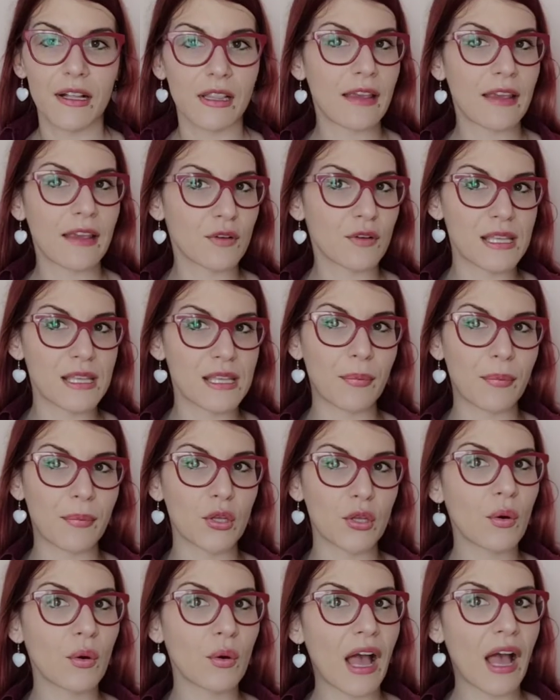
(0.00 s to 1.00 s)
like, for example,
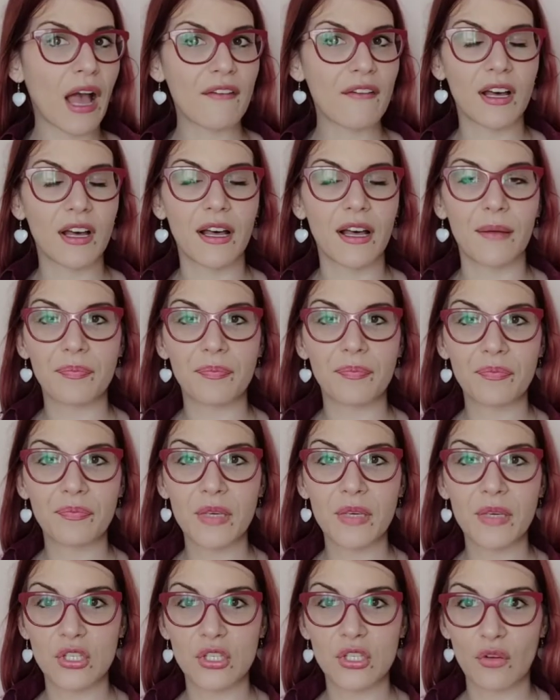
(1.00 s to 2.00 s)
you have a
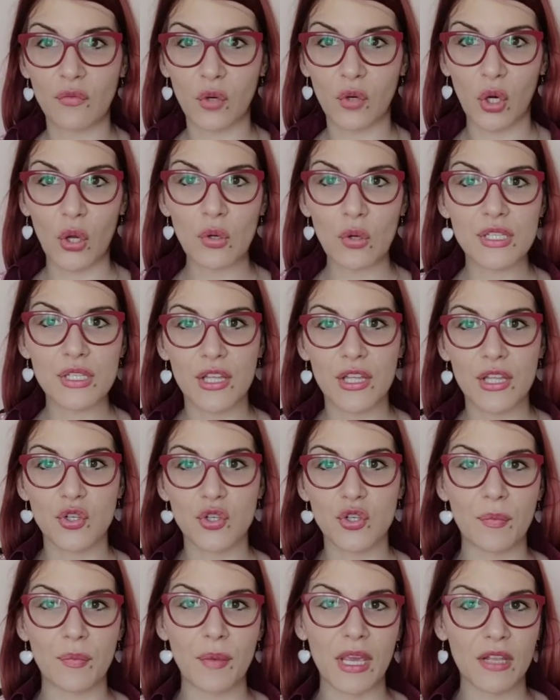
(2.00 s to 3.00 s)
piece of clothes
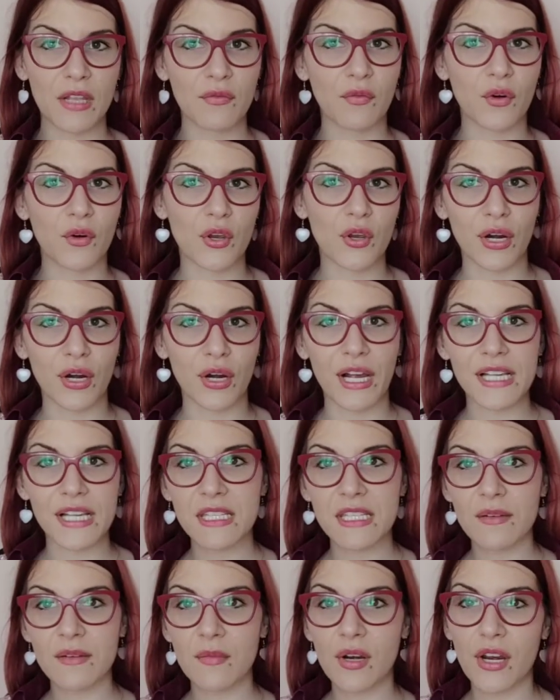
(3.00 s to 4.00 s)
that you made for your
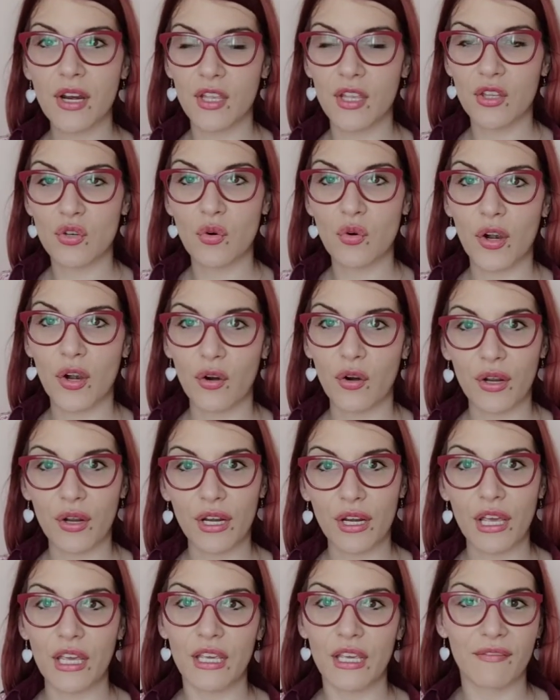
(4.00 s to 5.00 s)
customer and you are
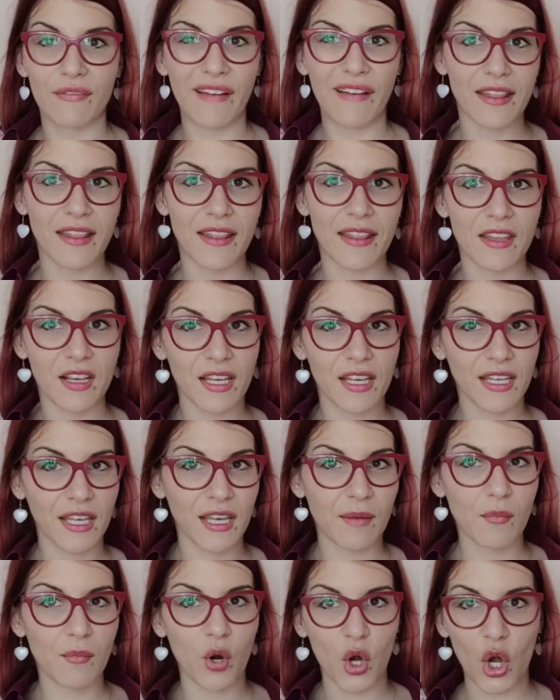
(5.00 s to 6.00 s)
gonna invite
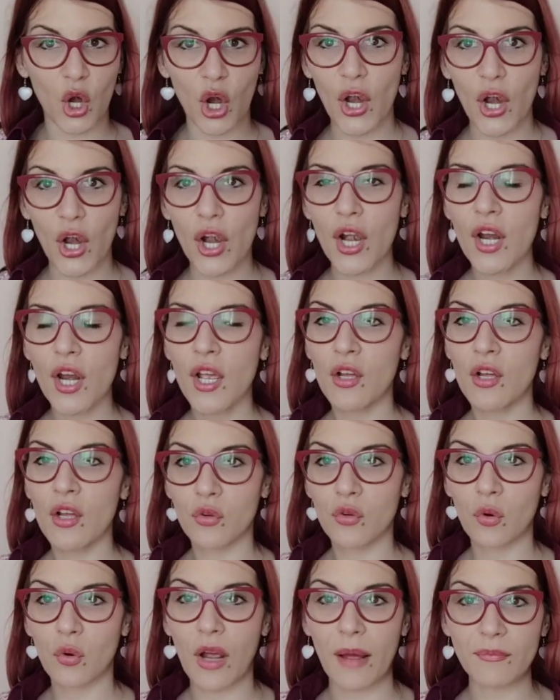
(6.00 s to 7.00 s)
him or her
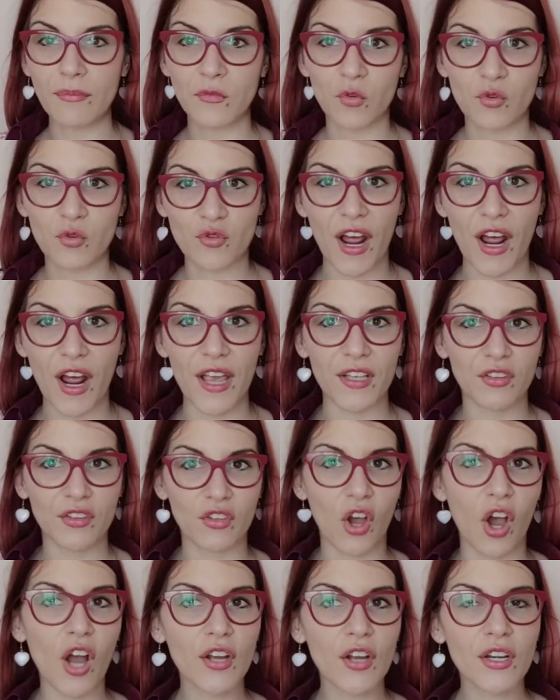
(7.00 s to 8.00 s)
to come to try it
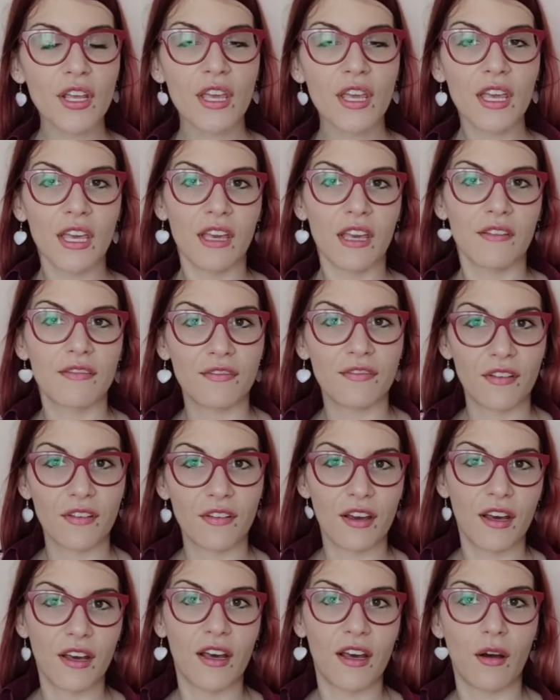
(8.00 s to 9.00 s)
on. If
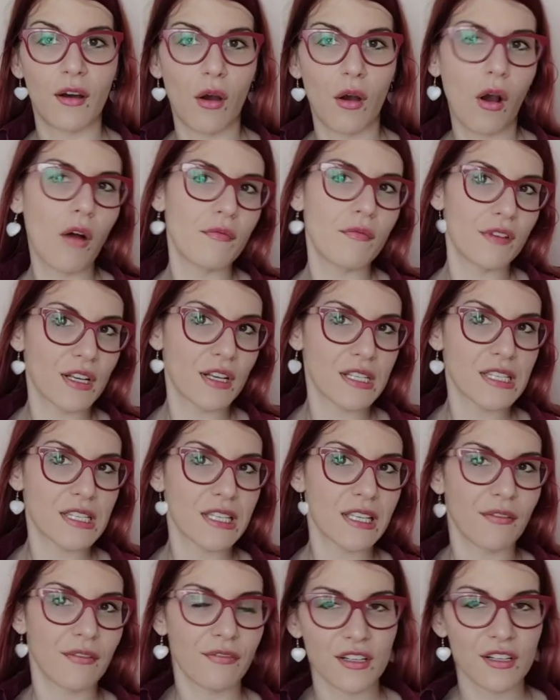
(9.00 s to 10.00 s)

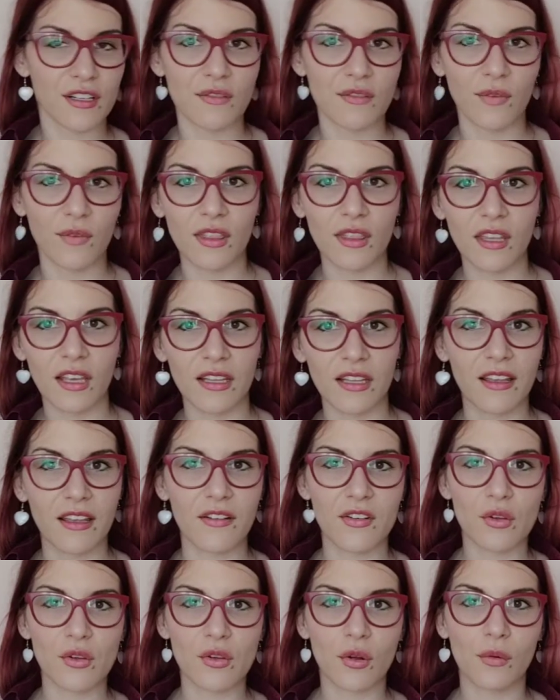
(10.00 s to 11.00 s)
obviously first fitting,
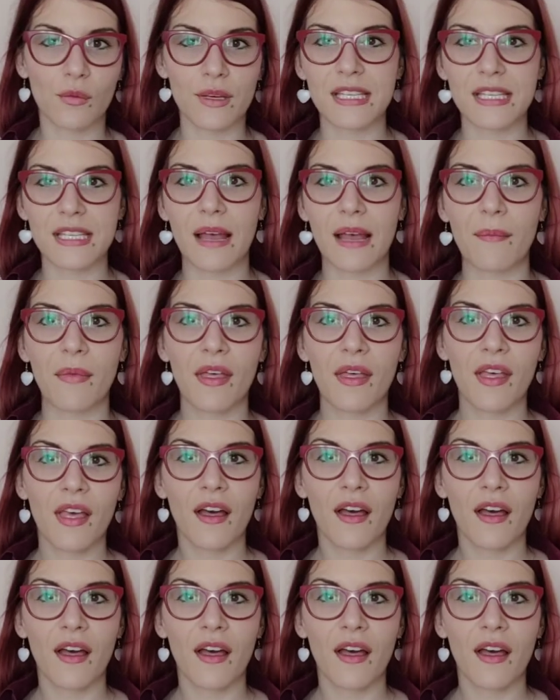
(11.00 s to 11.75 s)
there is always some